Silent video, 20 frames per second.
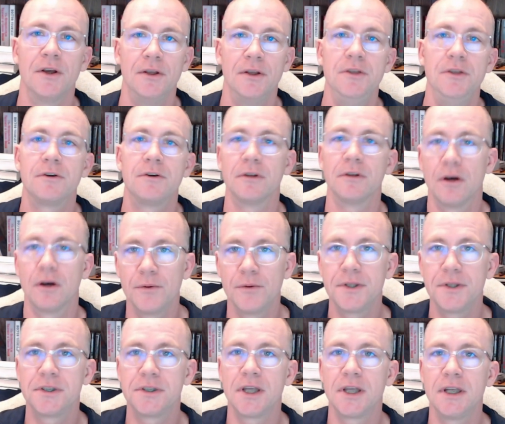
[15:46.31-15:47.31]
you can
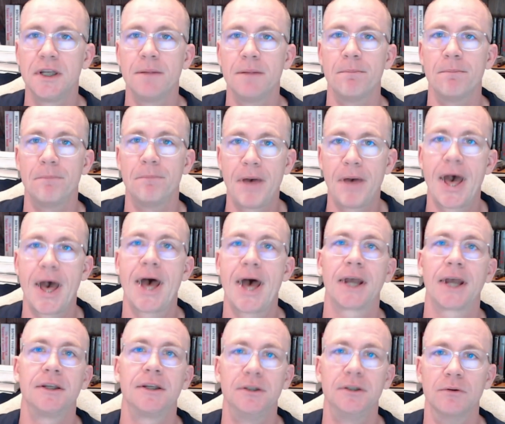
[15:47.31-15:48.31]
always send it
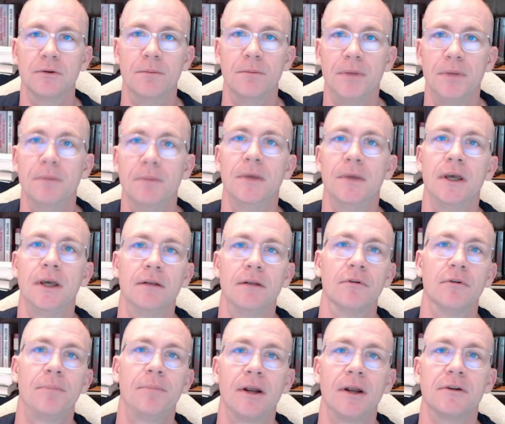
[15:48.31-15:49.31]
back to a Bitmain
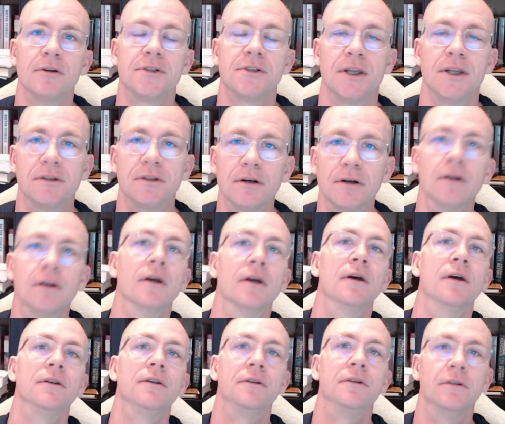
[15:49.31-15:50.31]
repair center
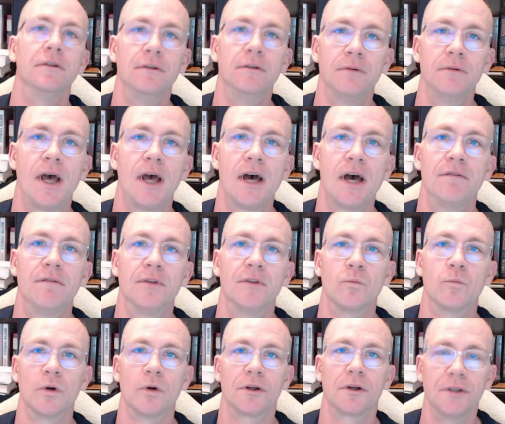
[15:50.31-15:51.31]
to have the
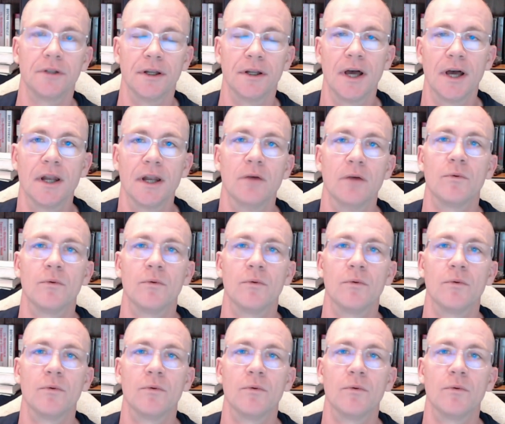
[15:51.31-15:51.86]
work done on it.